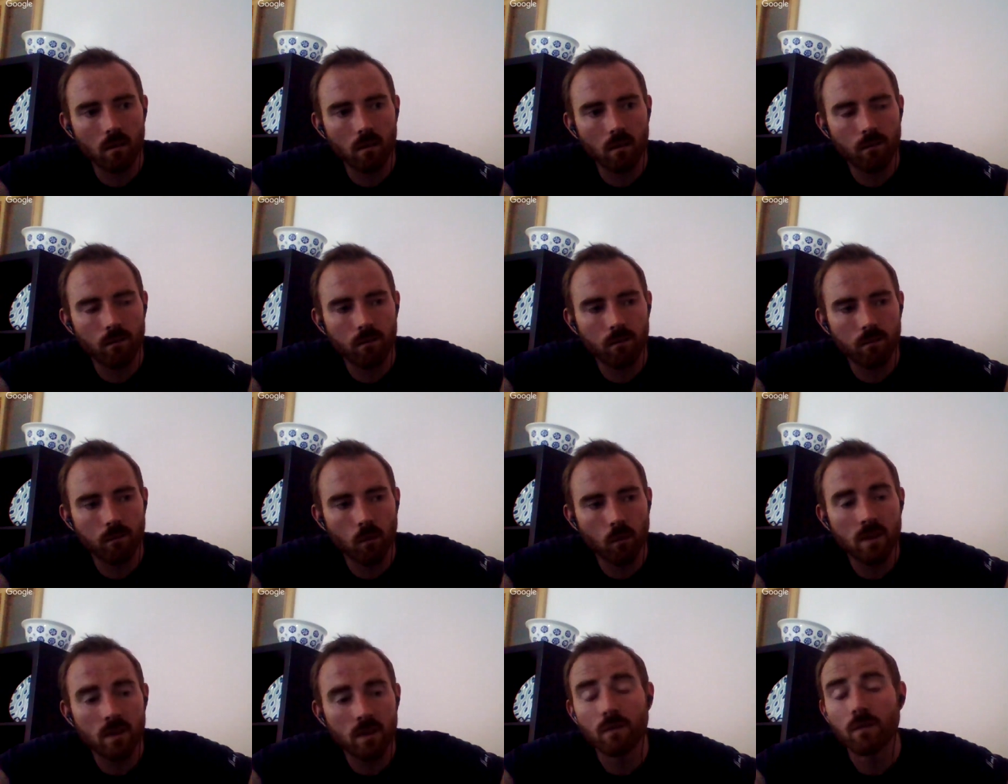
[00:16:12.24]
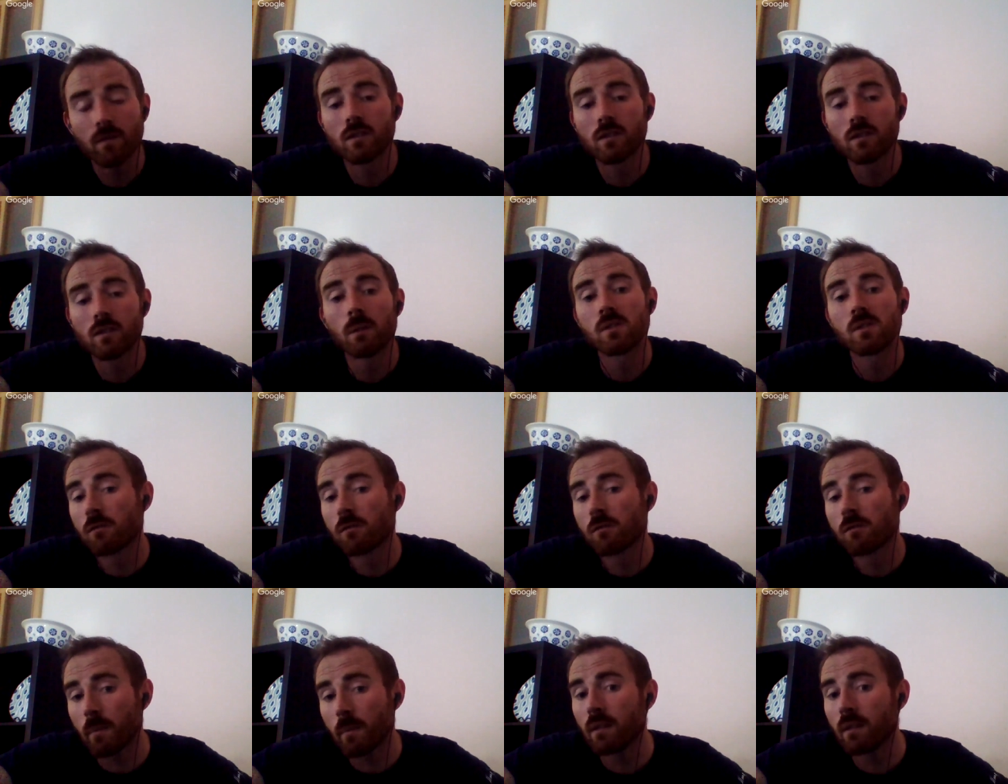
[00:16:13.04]
for different types of
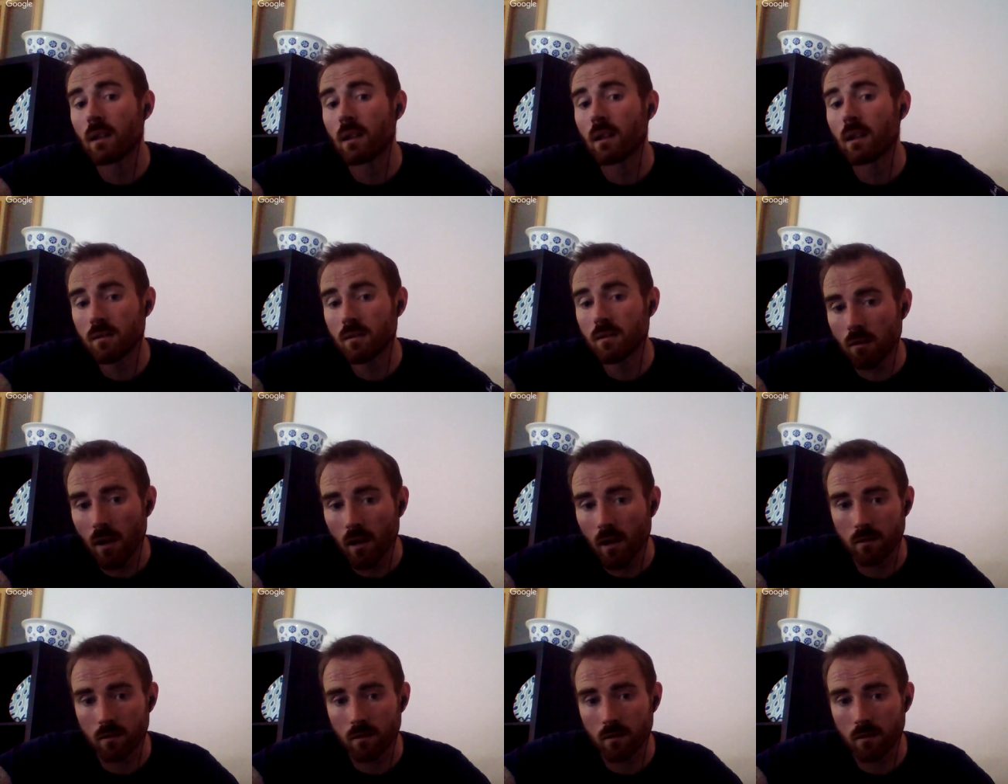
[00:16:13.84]
scrumming, that is correct.